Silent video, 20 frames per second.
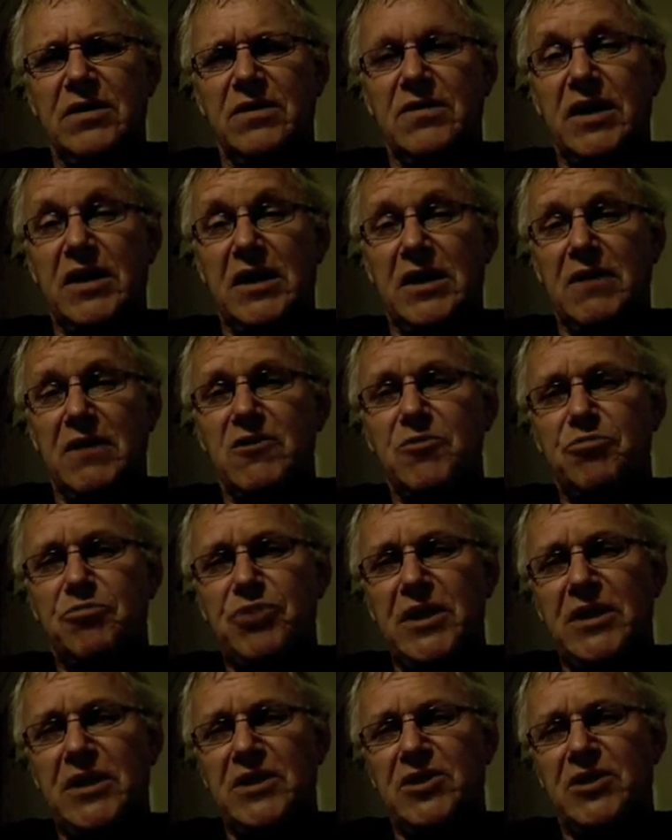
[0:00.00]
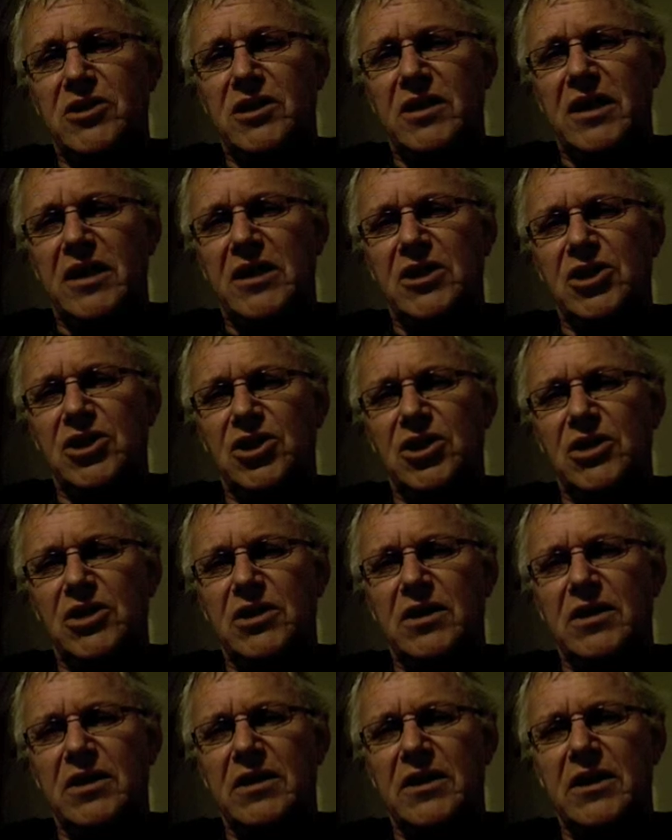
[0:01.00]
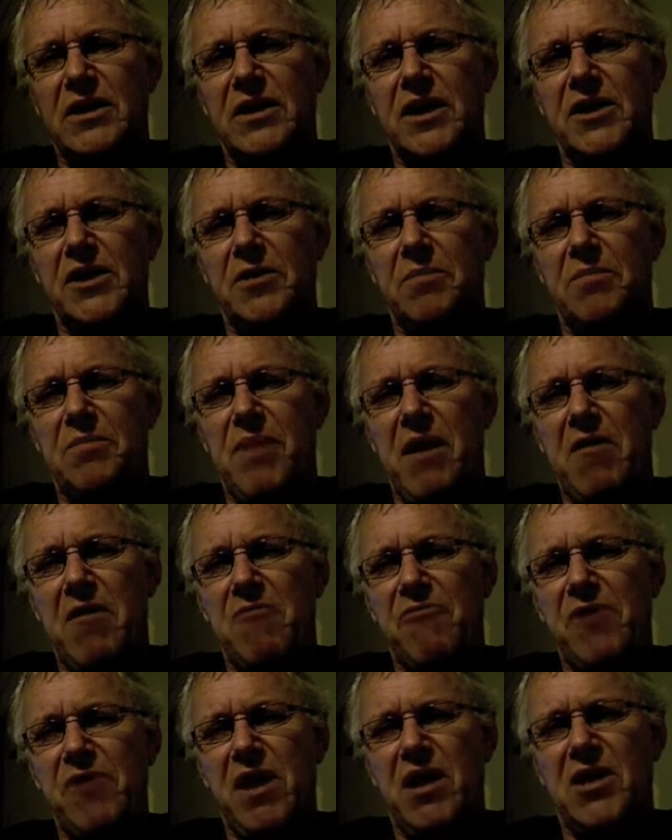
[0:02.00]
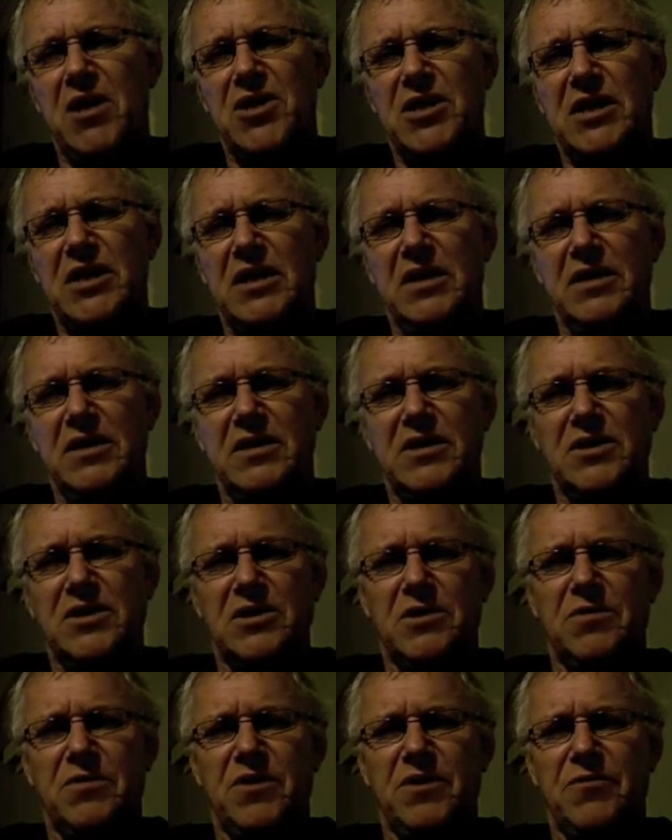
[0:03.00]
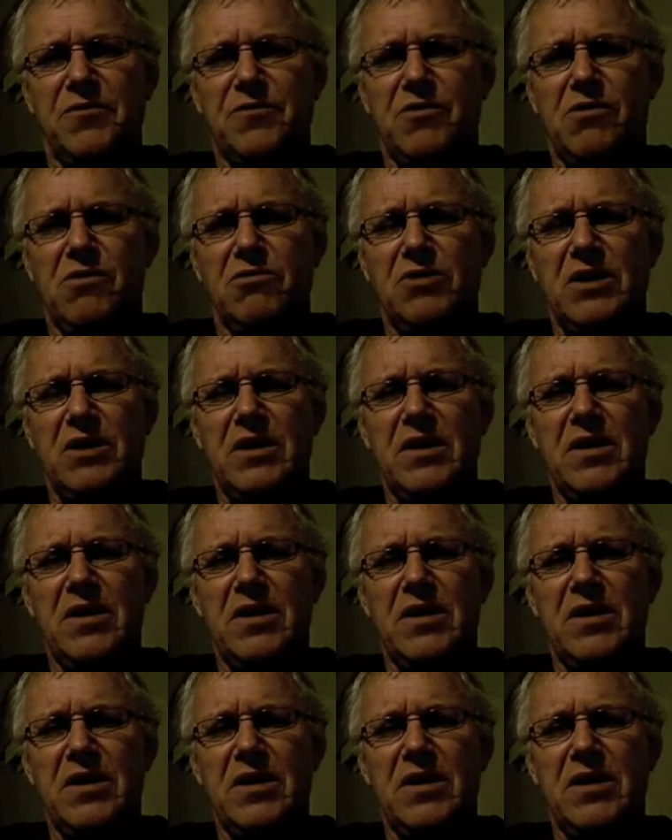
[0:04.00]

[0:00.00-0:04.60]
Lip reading: that gives predestination an apparent reality is at fault.